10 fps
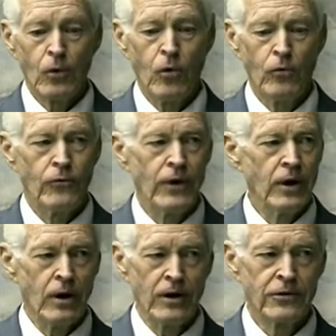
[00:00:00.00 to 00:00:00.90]
Oh, they
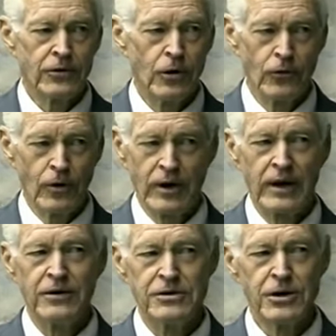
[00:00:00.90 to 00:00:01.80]
are totally
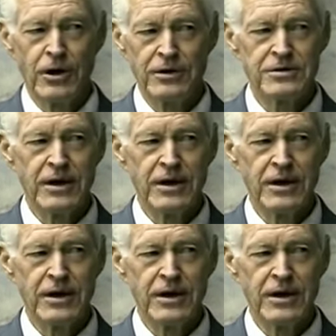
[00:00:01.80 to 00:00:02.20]
in charge.